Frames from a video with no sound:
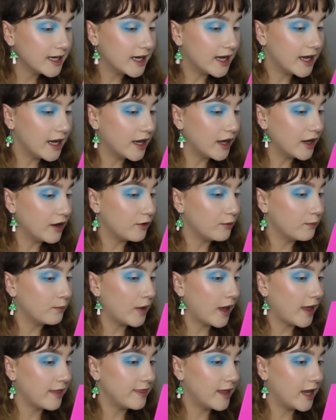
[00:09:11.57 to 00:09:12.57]

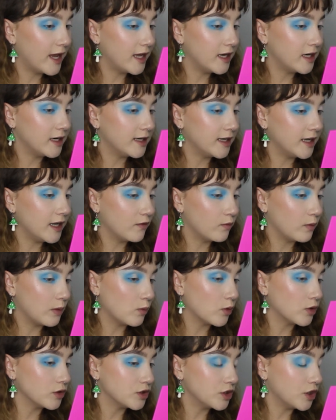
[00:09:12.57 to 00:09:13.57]
and then if we
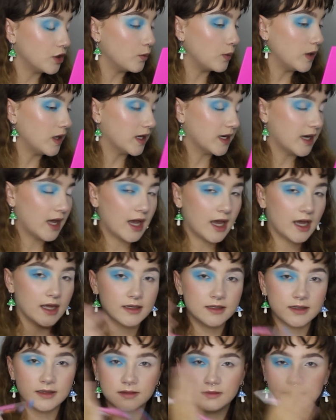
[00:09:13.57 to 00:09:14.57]
want to we can
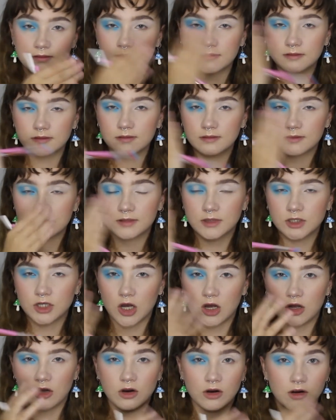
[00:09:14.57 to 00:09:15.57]
add
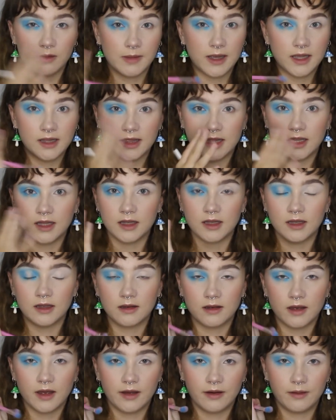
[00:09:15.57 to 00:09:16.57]
darker and make the
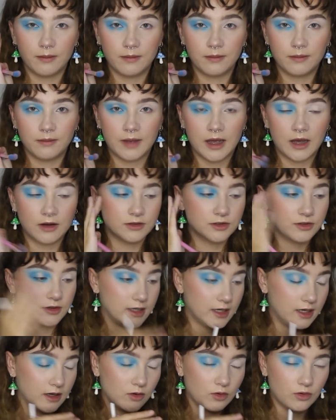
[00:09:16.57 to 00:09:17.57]
outer and
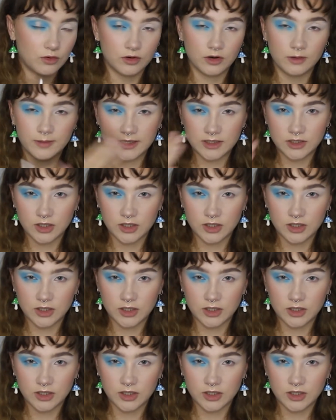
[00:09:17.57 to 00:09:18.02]
inner corner a bit